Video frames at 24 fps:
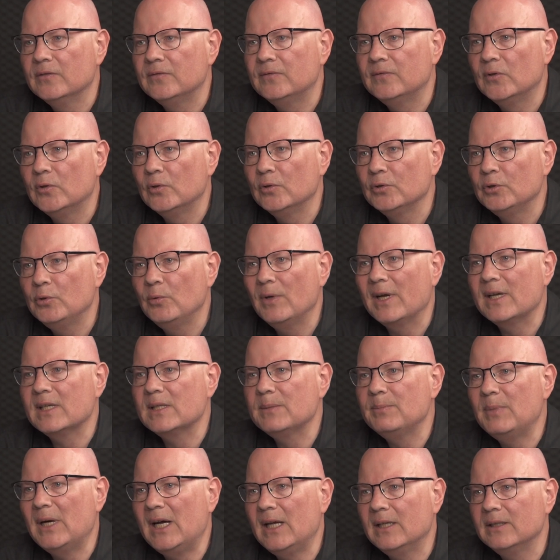to
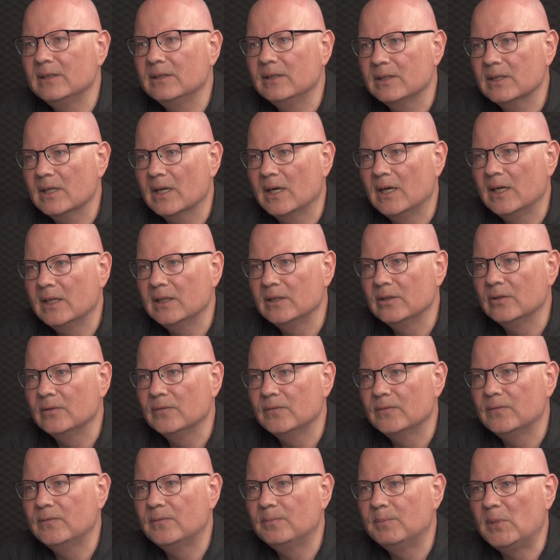expand this kind
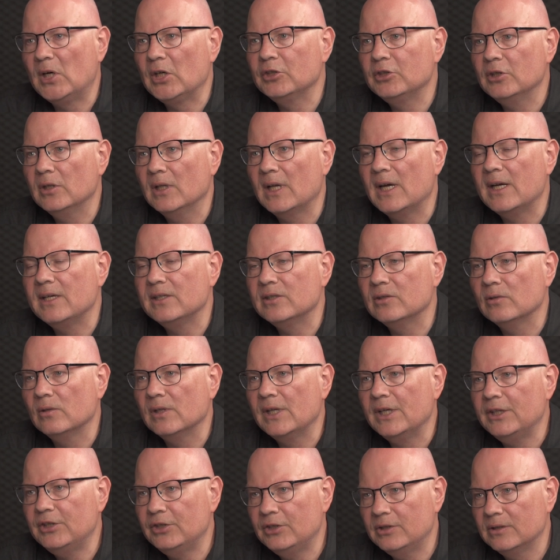of partial
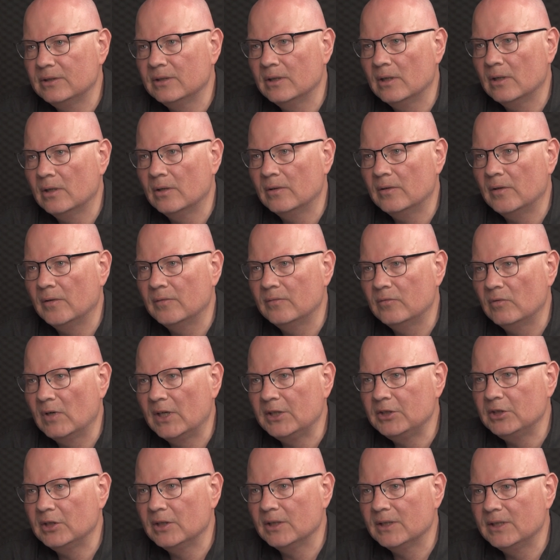isolation of
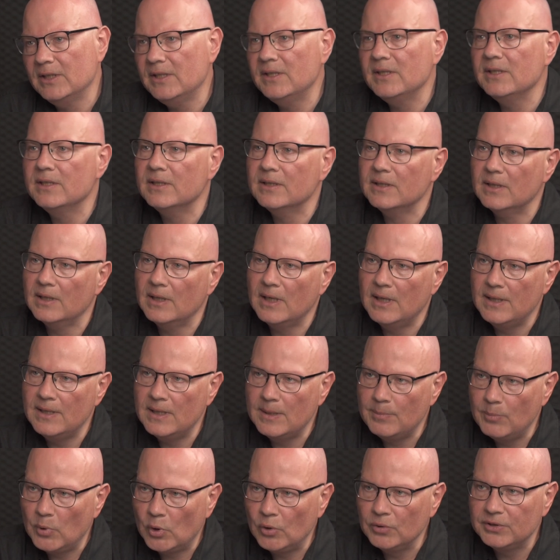Russia. This is an
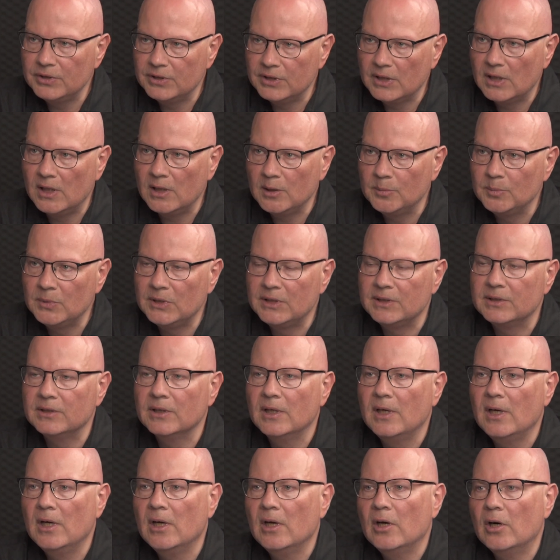important element
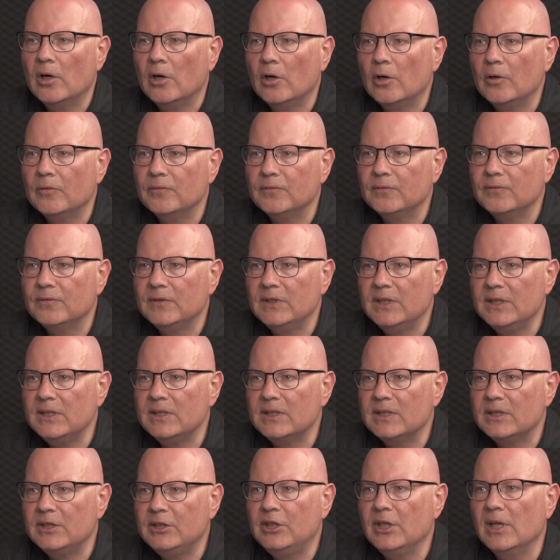of
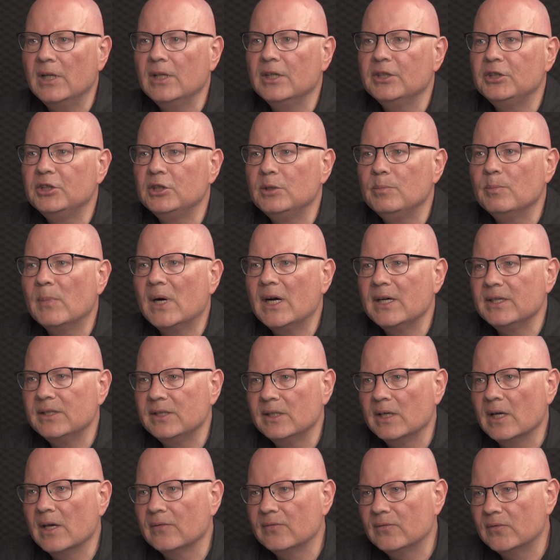this
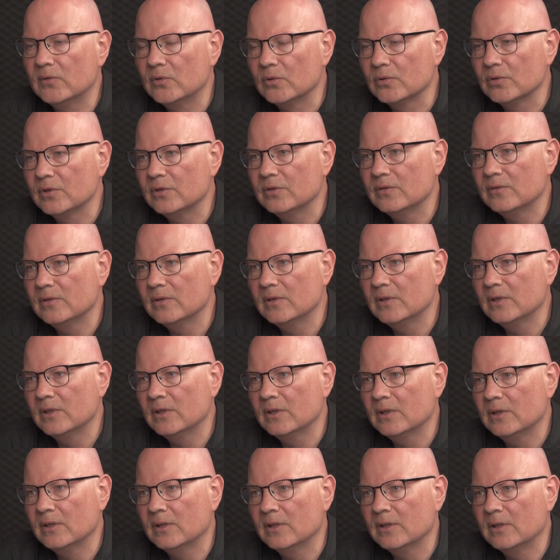delegitimizing effort
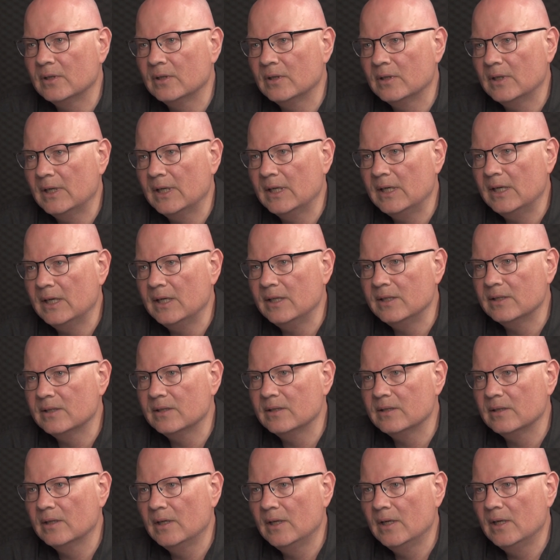
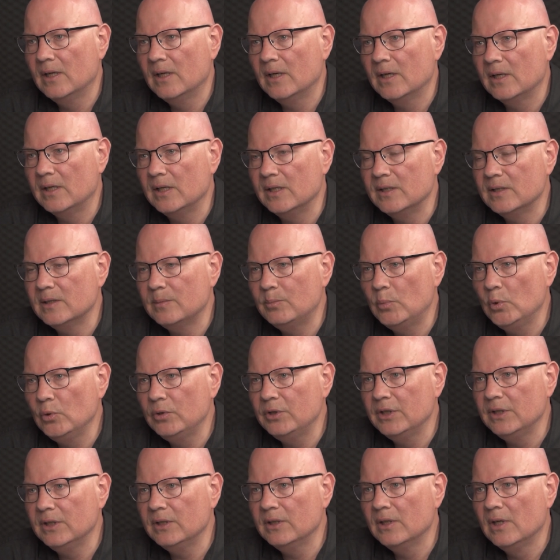against
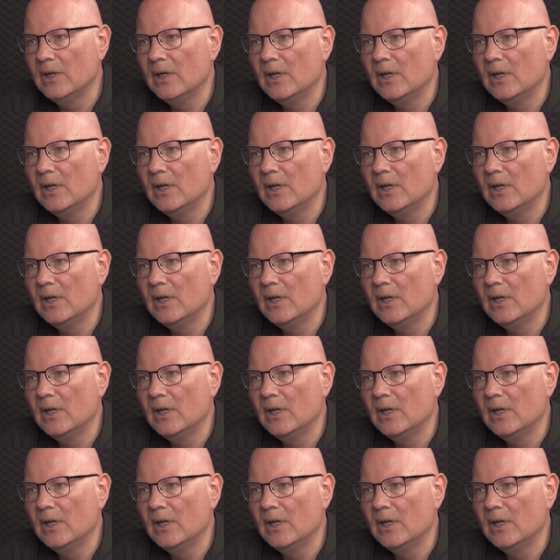Putin,